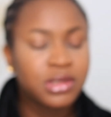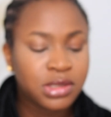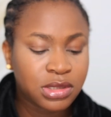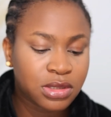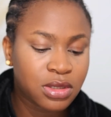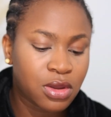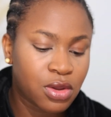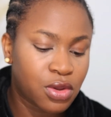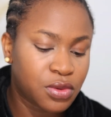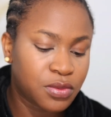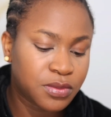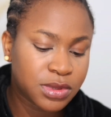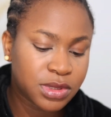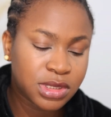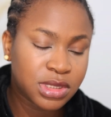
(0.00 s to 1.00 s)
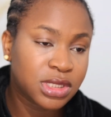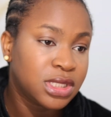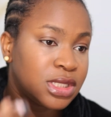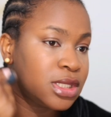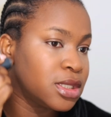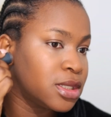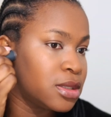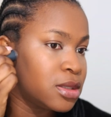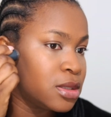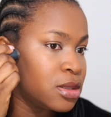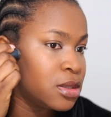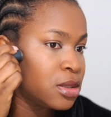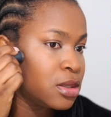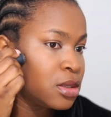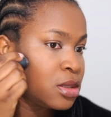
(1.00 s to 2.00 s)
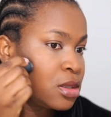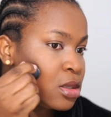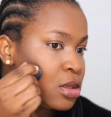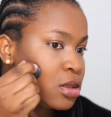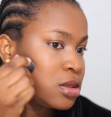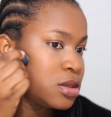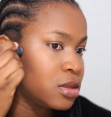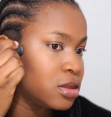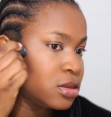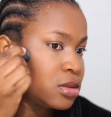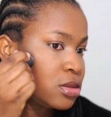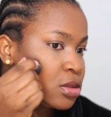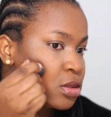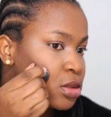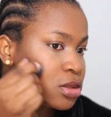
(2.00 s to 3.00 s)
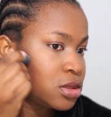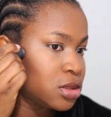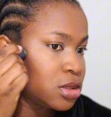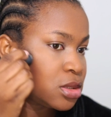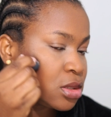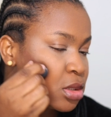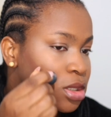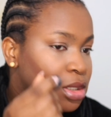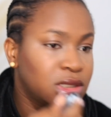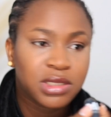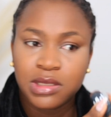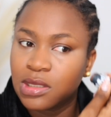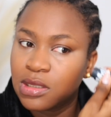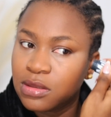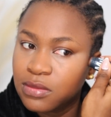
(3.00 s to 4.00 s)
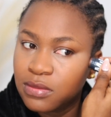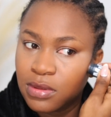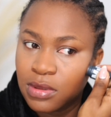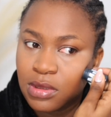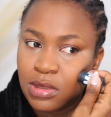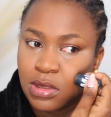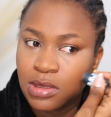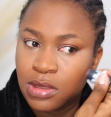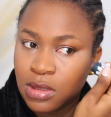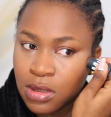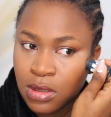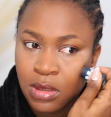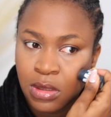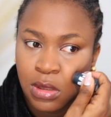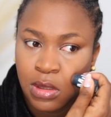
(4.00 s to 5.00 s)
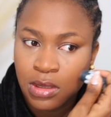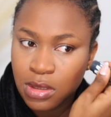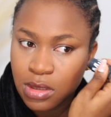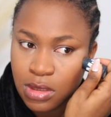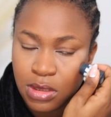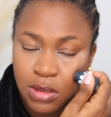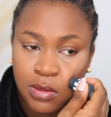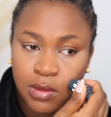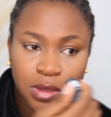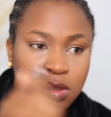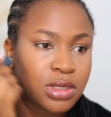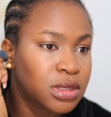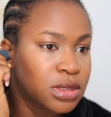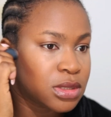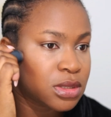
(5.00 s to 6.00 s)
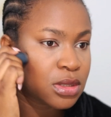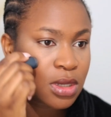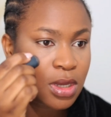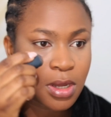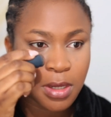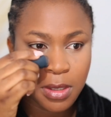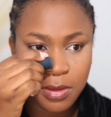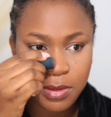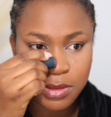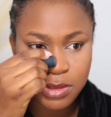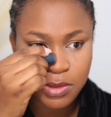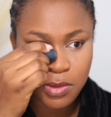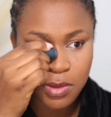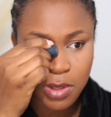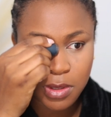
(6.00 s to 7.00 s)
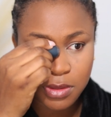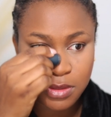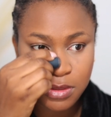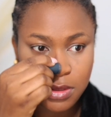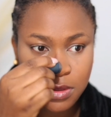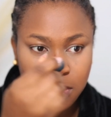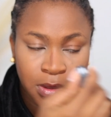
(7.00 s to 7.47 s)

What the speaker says: Sculpt Stick to just snatch that face. This face cannot go out